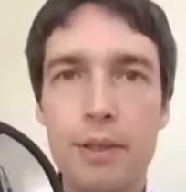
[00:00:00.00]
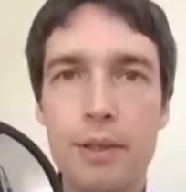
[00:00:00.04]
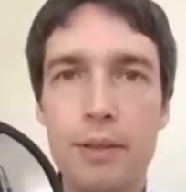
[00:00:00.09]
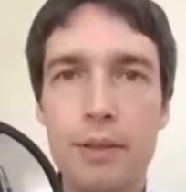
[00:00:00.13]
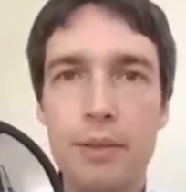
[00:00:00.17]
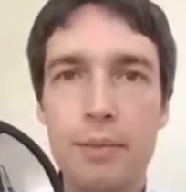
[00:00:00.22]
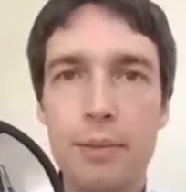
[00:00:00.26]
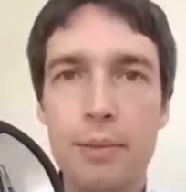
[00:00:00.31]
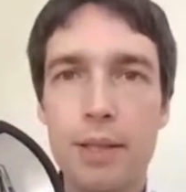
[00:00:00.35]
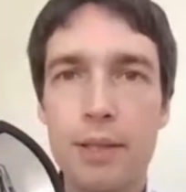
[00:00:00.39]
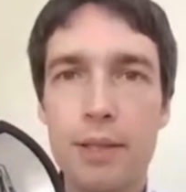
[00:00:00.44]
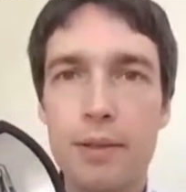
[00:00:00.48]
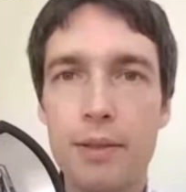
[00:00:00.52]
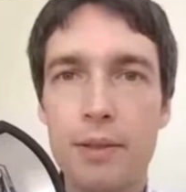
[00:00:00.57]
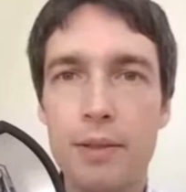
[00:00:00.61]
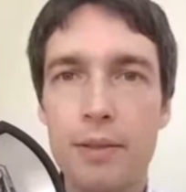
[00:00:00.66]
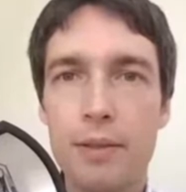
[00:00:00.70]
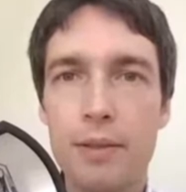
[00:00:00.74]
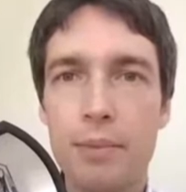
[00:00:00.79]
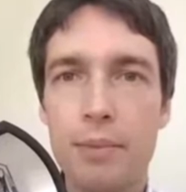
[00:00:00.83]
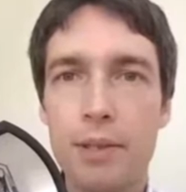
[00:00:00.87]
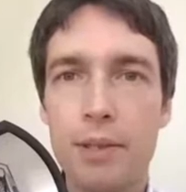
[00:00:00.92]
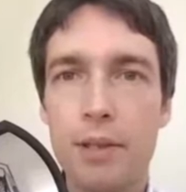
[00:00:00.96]
it makes it
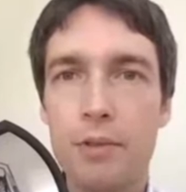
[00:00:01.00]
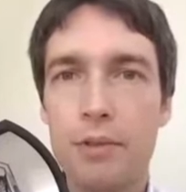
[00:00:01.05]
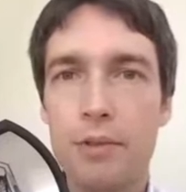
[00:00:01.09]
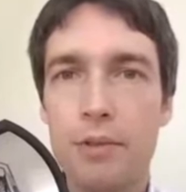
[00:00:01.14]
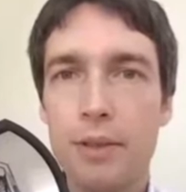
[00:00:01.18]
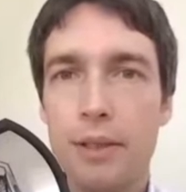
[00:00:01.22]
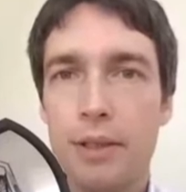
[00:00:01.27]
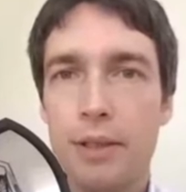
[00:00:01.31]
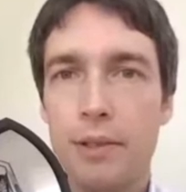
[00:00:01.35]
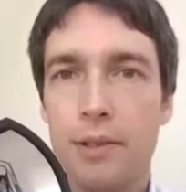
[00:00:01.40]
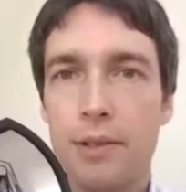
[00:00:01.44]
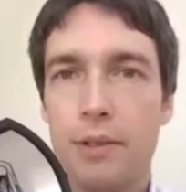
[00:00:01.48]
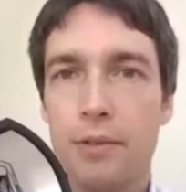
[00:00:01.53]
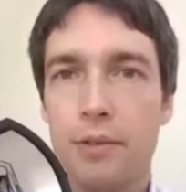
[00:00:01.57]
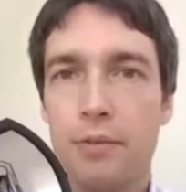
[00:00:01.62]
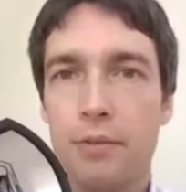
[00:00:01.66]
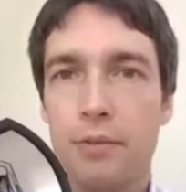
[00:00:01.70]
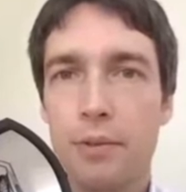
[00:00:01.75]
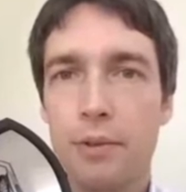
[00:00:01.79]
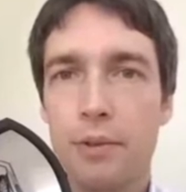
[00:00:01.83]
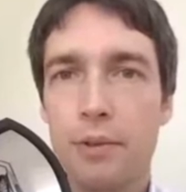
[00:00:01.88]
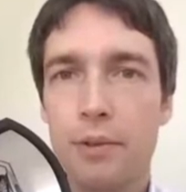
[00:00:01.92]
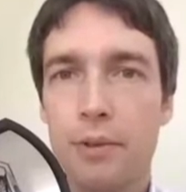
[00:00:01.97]
potentially easier
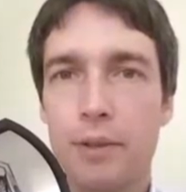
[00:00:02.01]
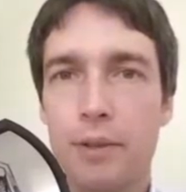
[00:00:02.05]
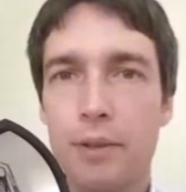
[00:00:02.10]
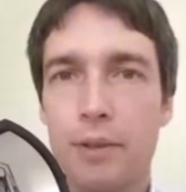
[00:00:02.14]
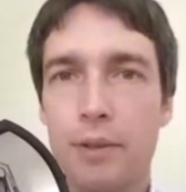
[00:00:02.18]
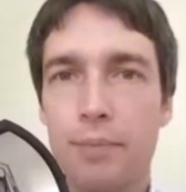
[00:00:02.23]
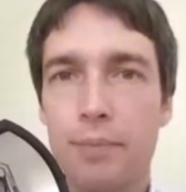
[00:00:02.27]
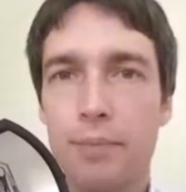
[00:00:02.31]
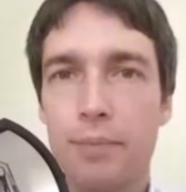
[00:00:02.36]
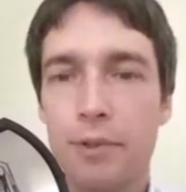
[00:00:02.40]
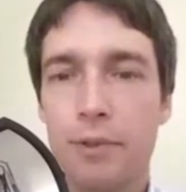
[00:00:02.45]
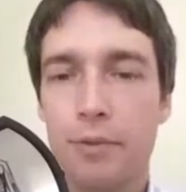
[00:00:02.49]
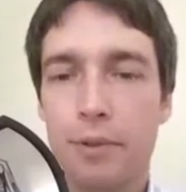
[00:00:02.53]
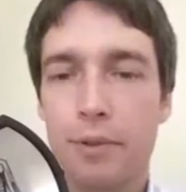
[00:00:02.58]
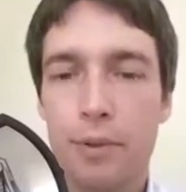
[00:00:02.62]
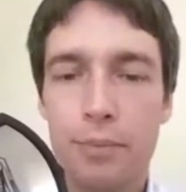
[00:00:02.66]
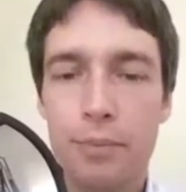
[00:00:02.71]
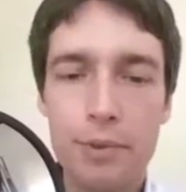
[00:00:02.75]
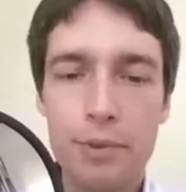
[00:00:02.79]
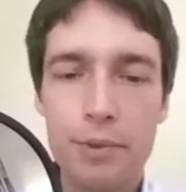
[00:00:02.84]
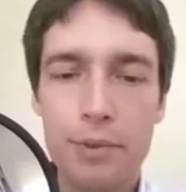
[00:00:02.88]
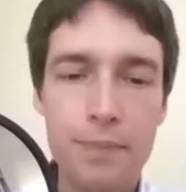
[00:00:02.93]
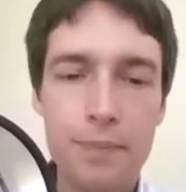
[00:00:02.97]
for um,
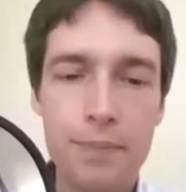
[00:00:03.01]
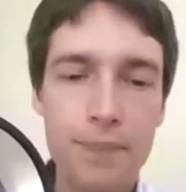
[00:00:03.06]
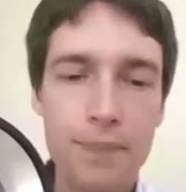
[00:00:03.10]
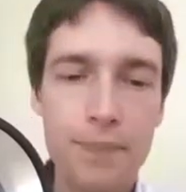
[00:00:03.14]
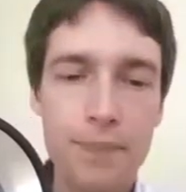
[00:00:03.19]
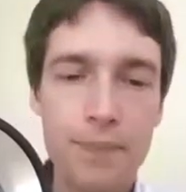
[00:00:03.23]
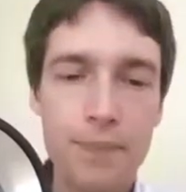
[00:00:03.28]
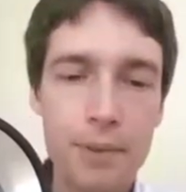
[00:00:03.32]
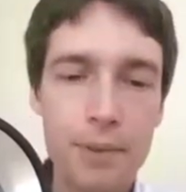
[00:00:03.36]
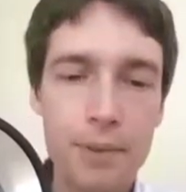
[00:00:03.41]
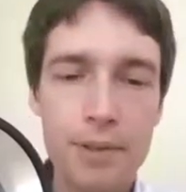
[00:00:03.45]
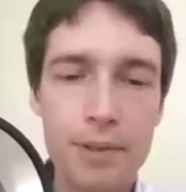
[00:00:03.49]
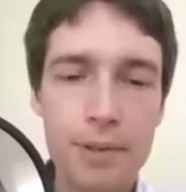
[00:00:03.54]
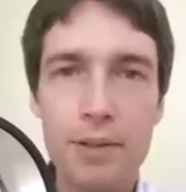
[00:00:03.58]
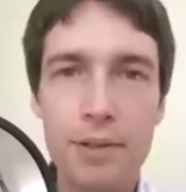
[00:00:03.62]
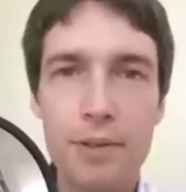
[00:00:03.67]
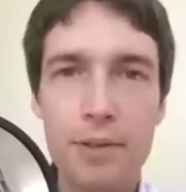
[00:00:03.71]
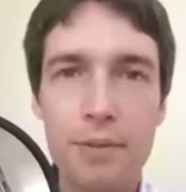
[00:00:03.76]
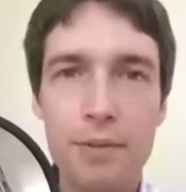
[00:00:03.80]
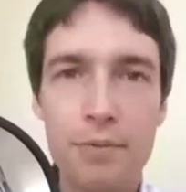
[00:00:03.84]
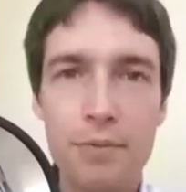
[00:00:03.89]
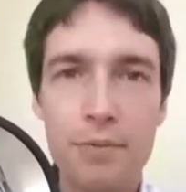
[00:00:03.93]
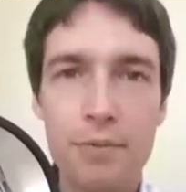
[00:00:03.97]
developers. But this
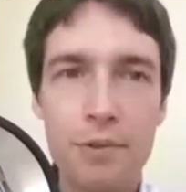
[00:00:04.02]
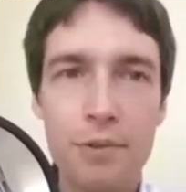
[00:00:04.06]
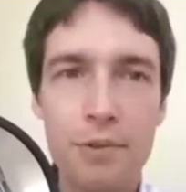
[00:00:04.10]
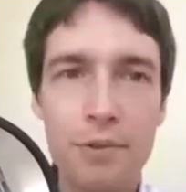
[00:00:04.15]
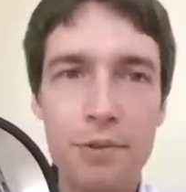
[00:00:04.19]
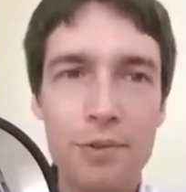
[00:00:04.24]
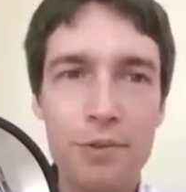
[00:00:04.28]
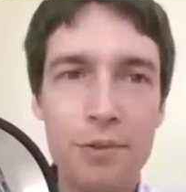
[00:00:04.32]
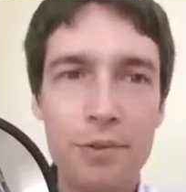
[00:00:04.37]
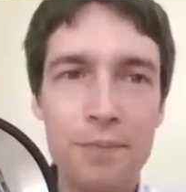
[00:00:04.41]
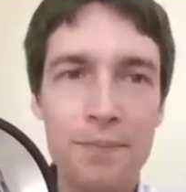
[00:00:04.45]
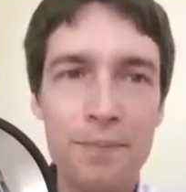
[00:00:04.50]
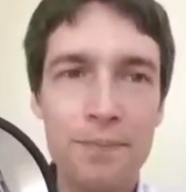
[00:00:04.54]
is for the future.